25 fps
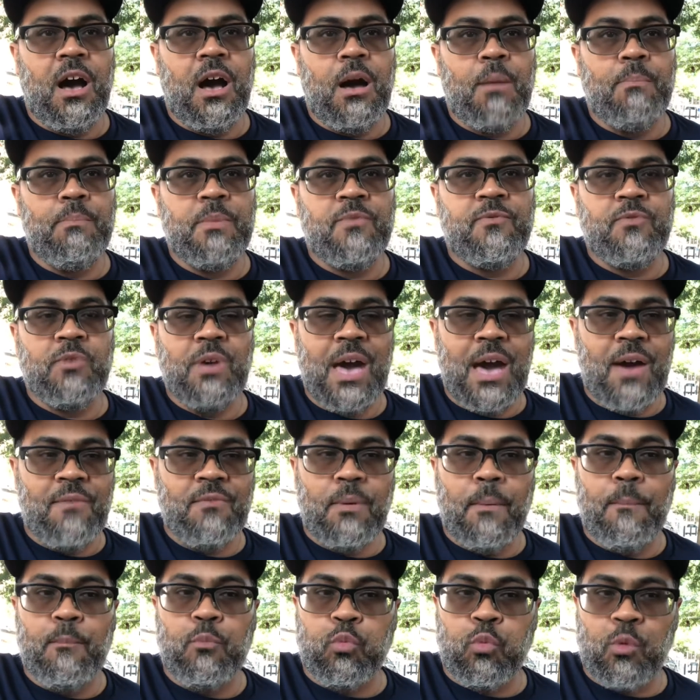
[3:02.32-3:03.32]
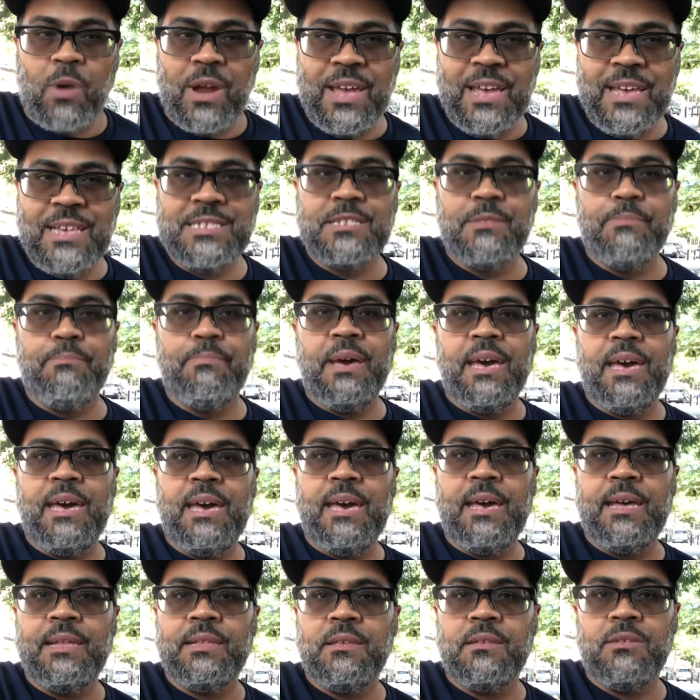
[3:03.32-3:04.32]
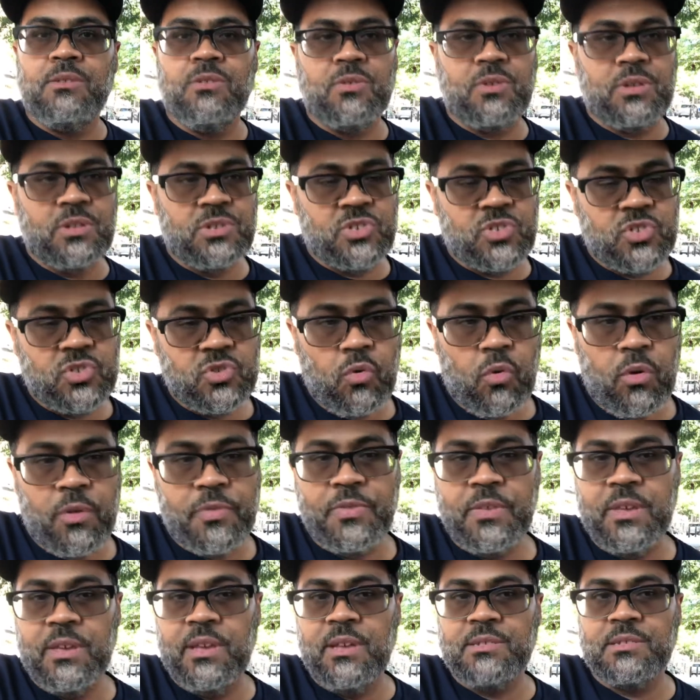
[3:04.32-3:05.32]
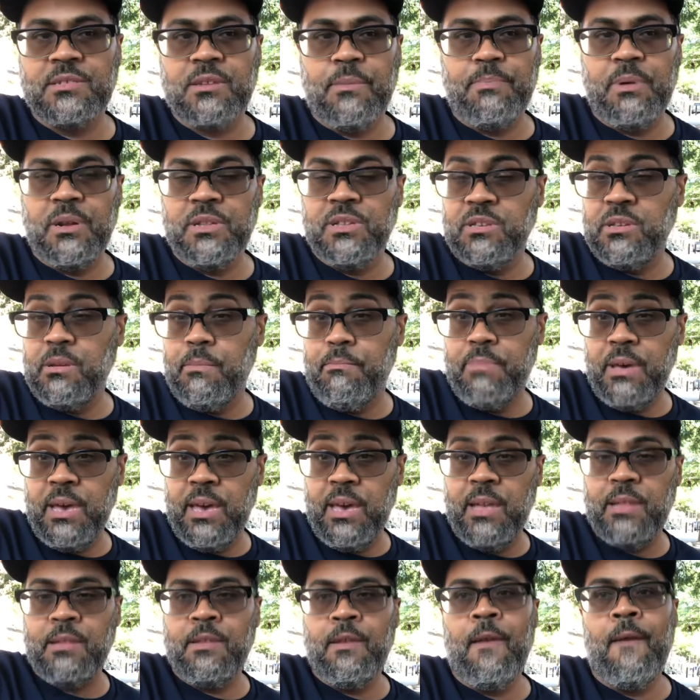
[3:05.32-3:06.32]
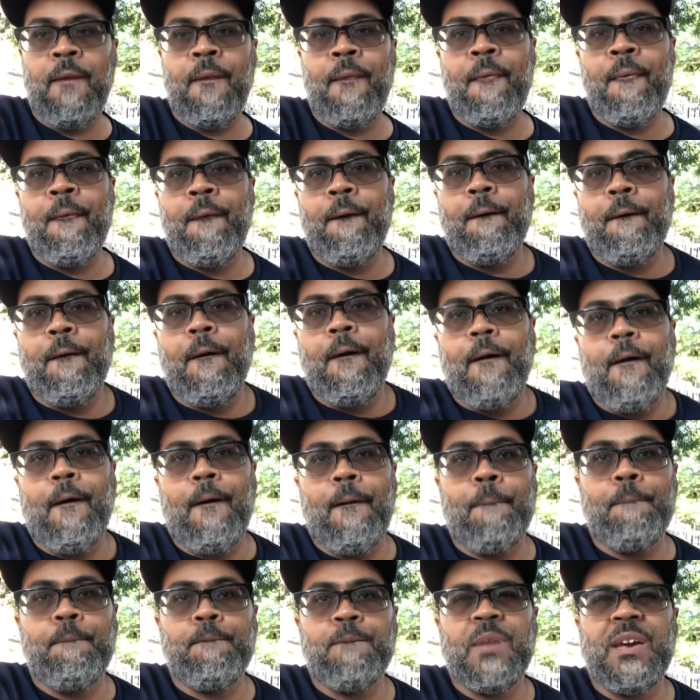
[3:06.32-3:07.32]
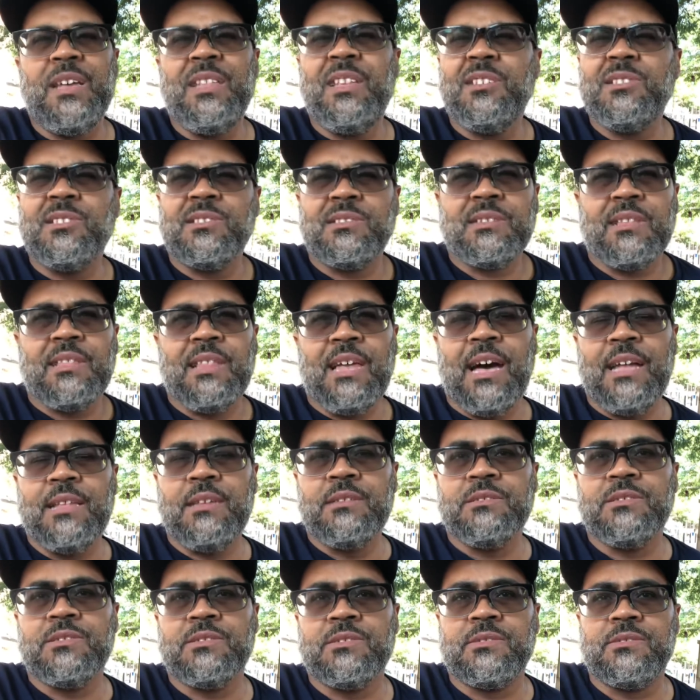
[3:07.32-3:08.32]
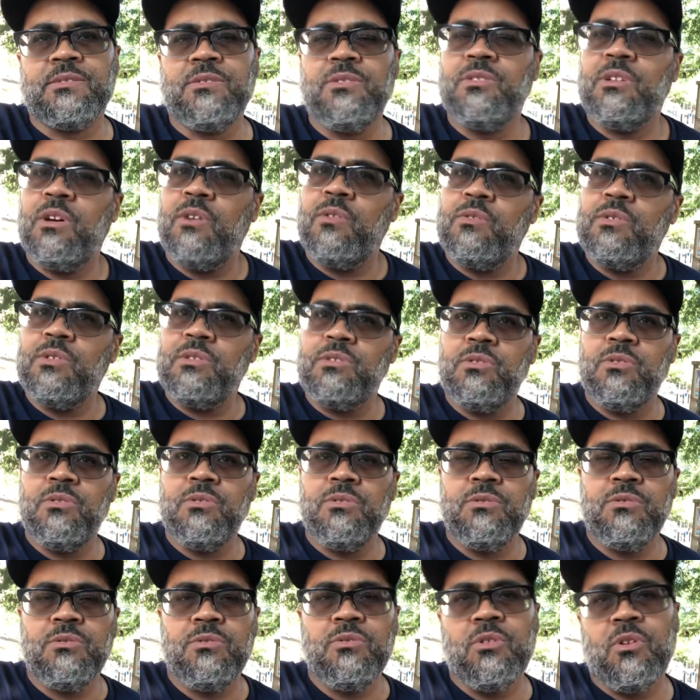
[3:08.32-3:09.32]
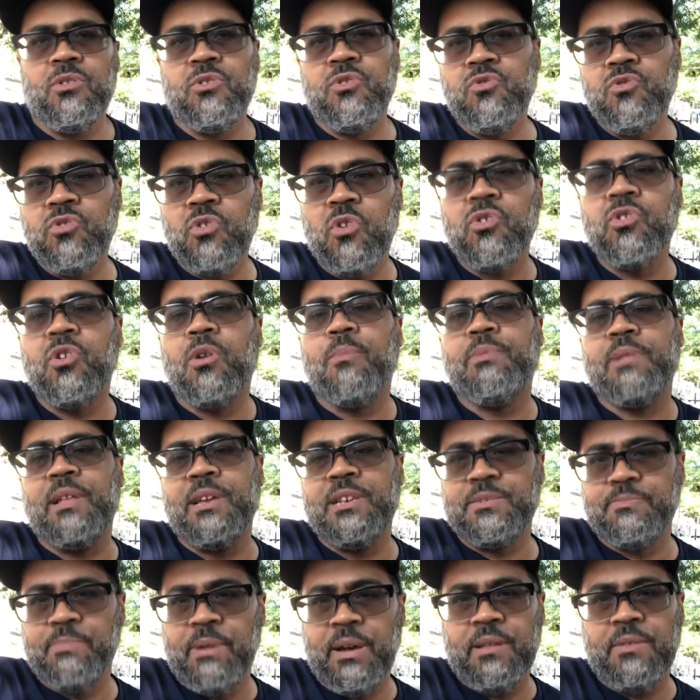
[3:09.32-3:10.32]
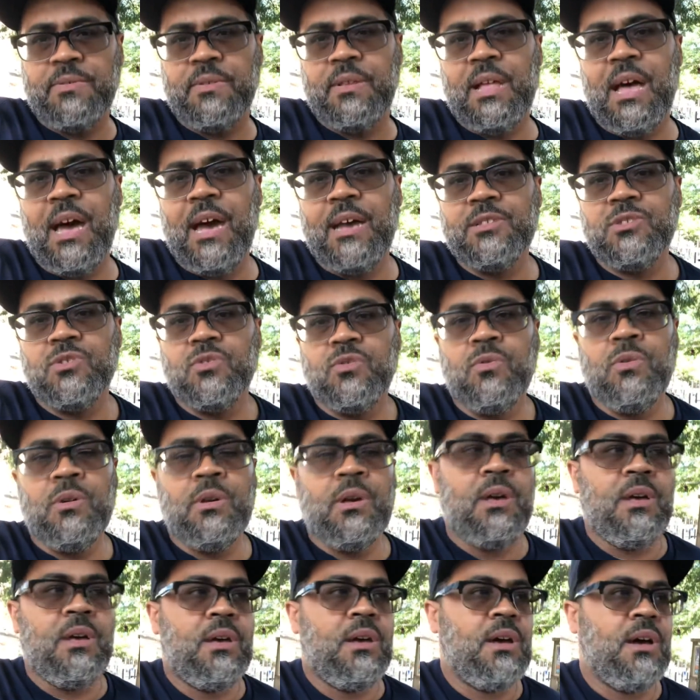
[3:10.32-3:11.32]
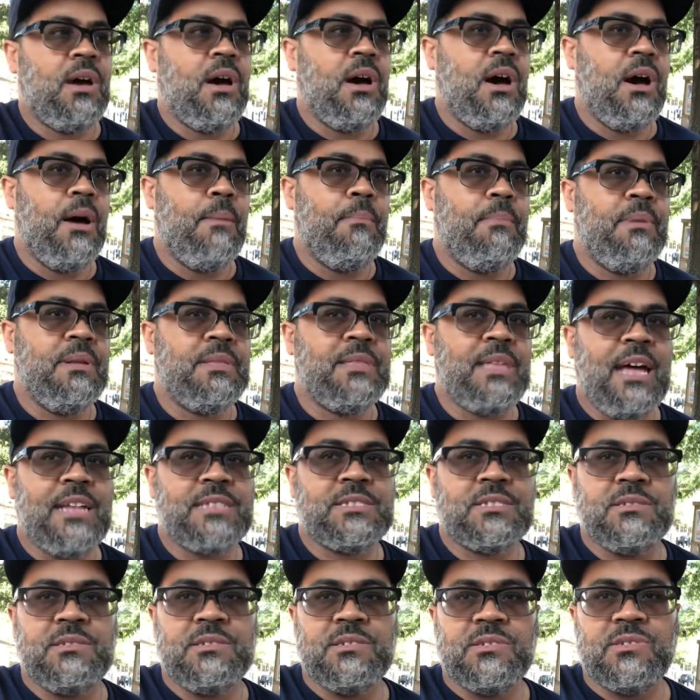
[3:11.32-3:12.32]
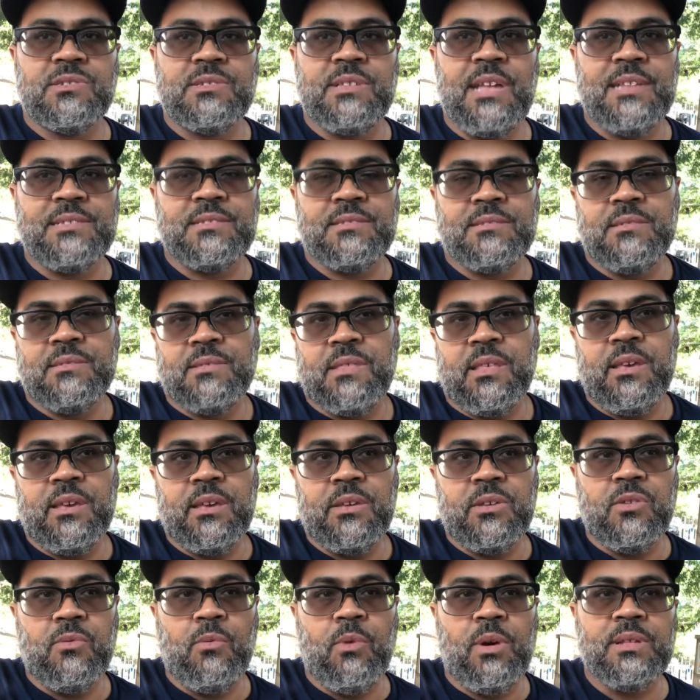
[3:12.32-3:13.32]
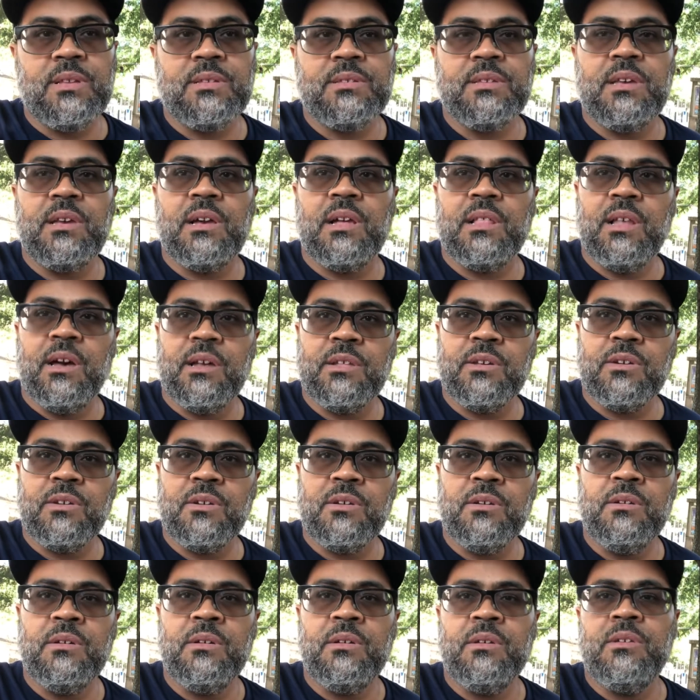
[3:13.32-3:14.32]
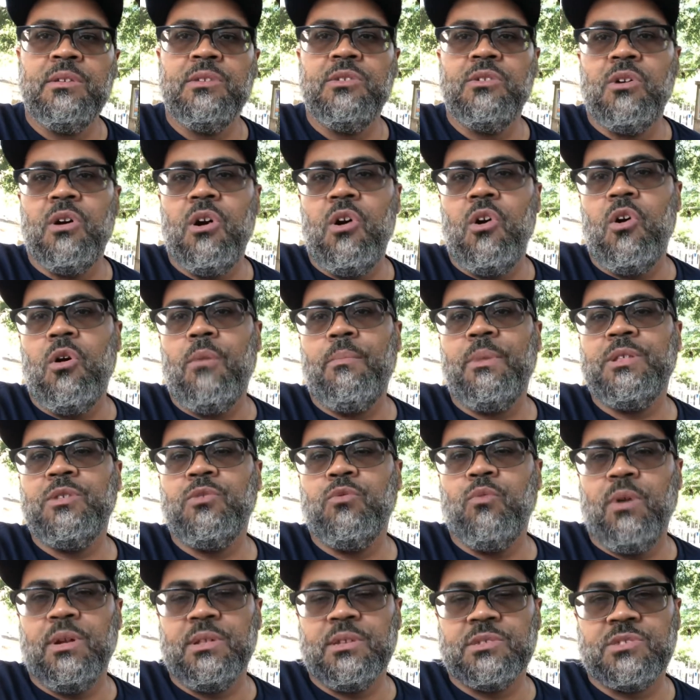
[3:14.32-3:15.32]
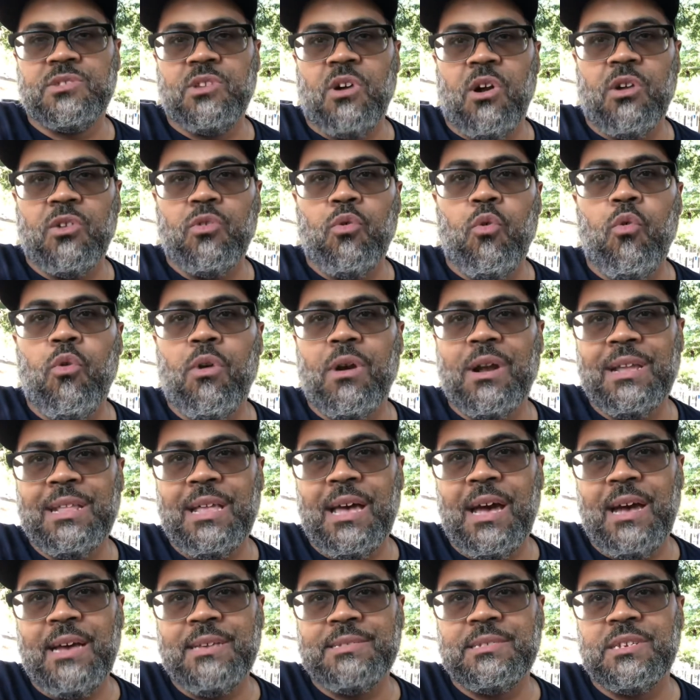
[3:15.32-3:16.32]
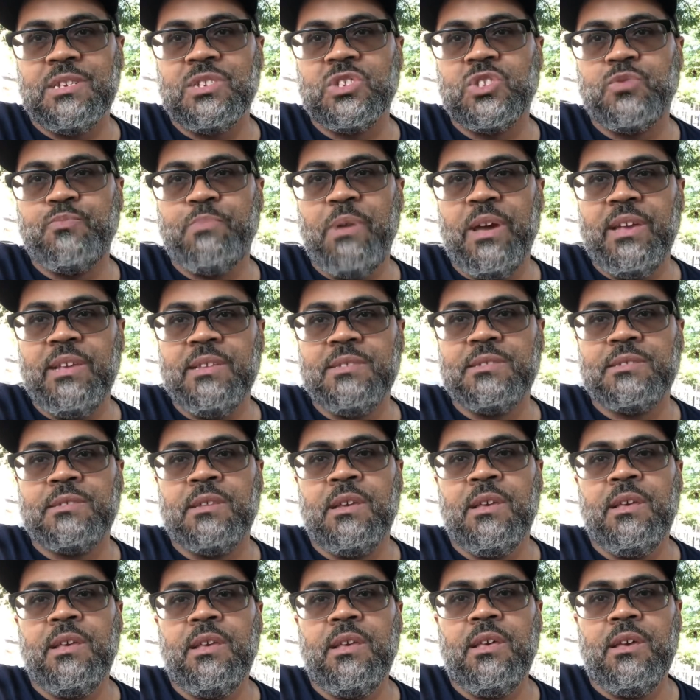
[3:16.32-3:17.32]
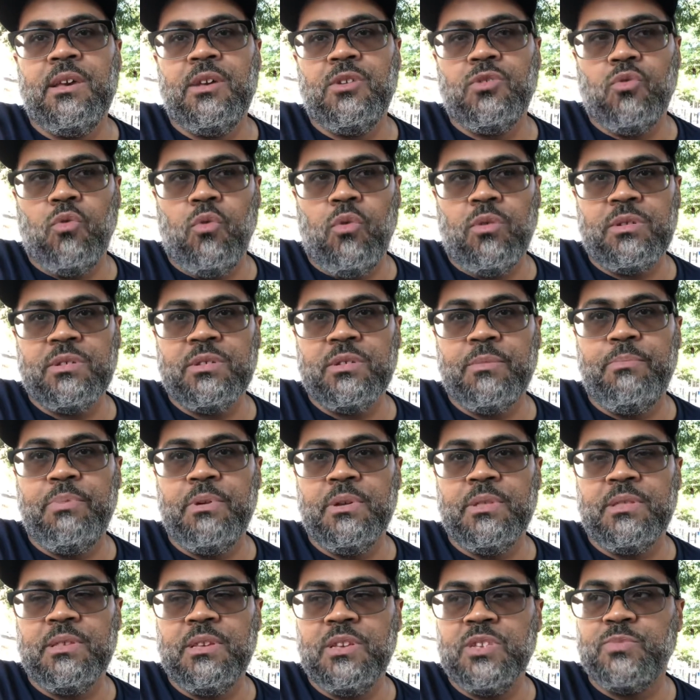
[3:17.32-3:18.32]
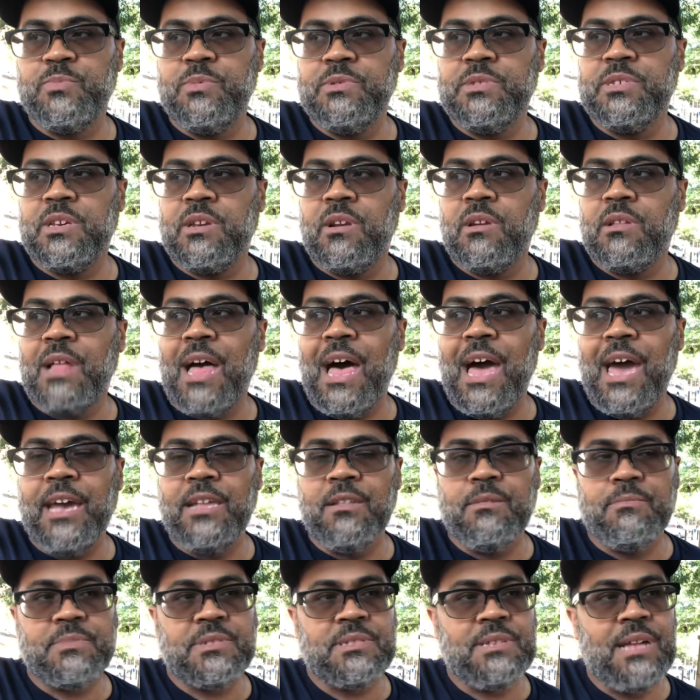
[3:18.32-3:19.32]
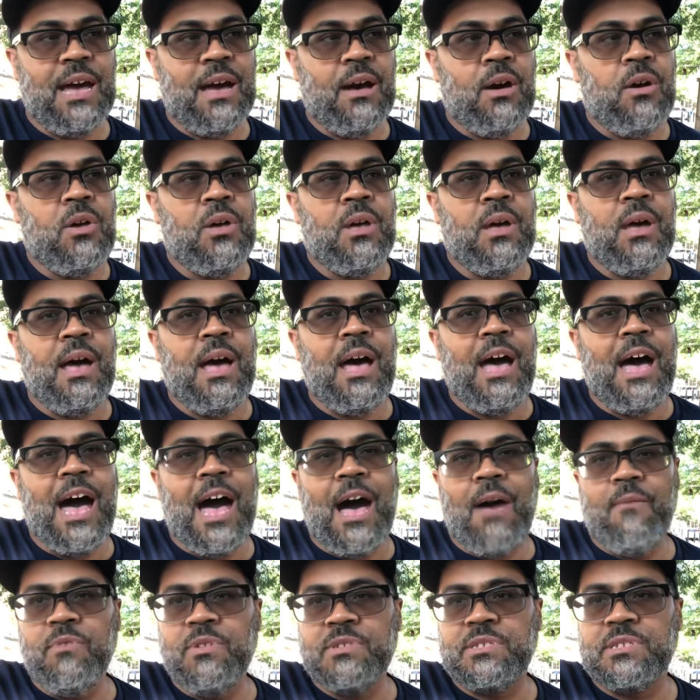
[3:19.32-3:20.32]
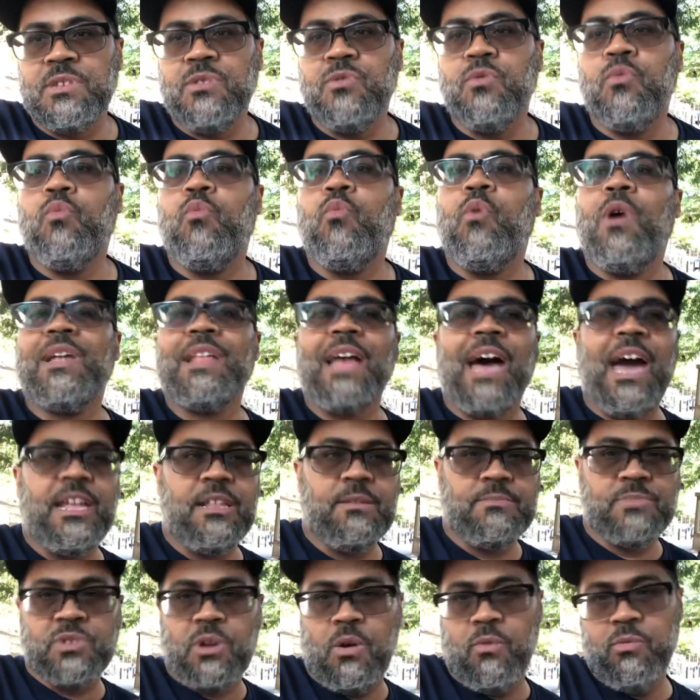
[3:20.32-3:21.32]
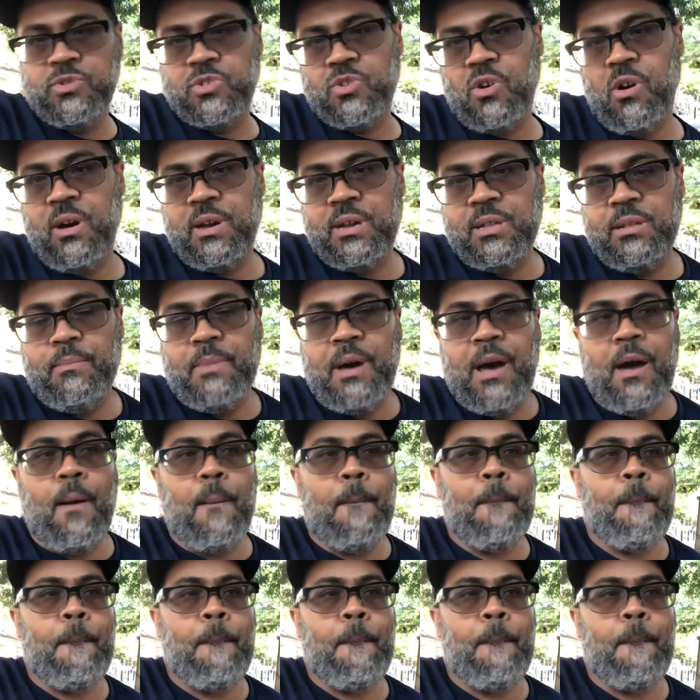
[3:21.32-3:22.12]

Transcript: If you have a raised bed, you can store things up under your bed. And there's just a lot of you know your place better than I do. But that's the thing. You want to declutter your home, and you want to start organizing space in order to put these particular items. Now, obviously, what items are we talking about?